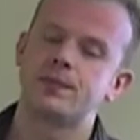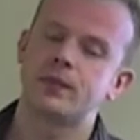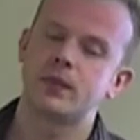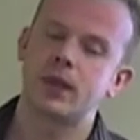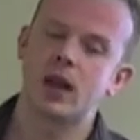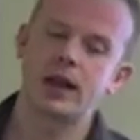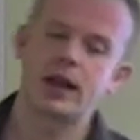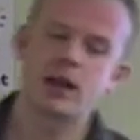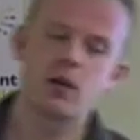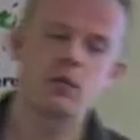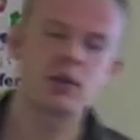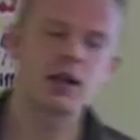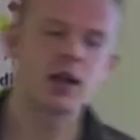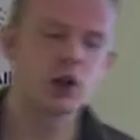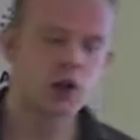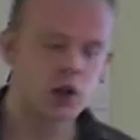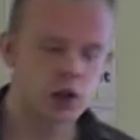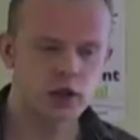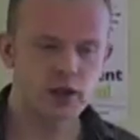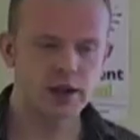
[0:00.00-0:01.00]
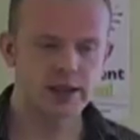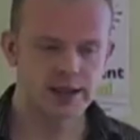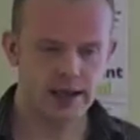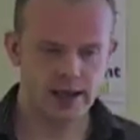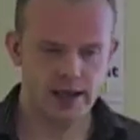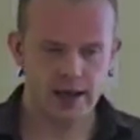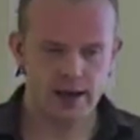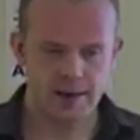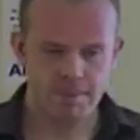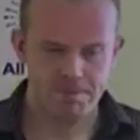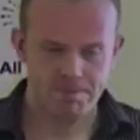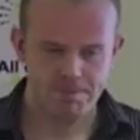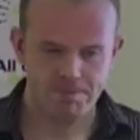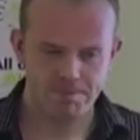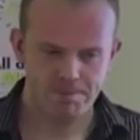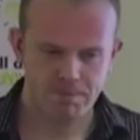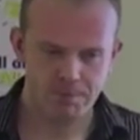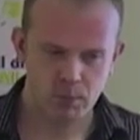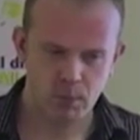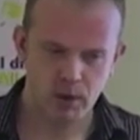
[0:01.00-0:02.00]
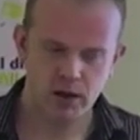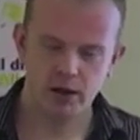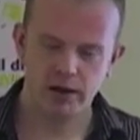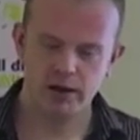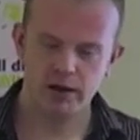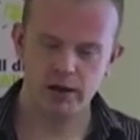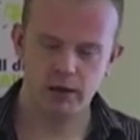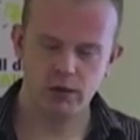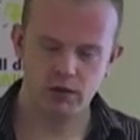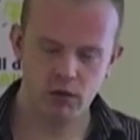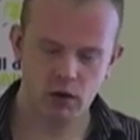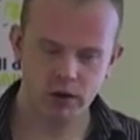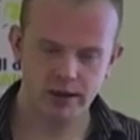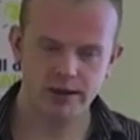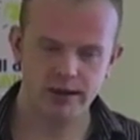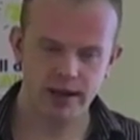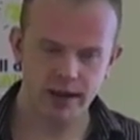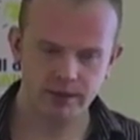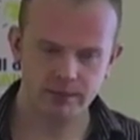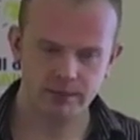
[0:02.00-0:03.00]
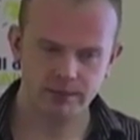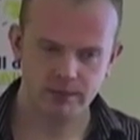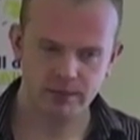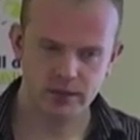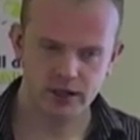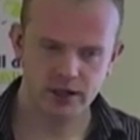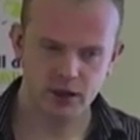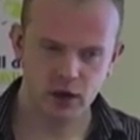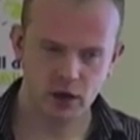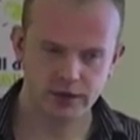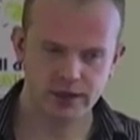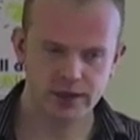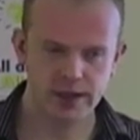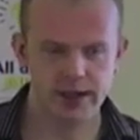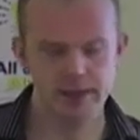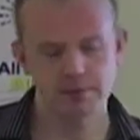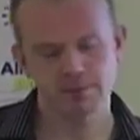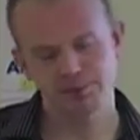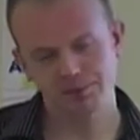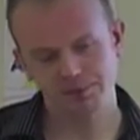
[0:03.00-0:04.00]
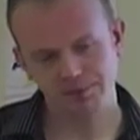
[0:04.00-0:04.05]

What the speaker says: like it would be a good idea when you're actually writing this content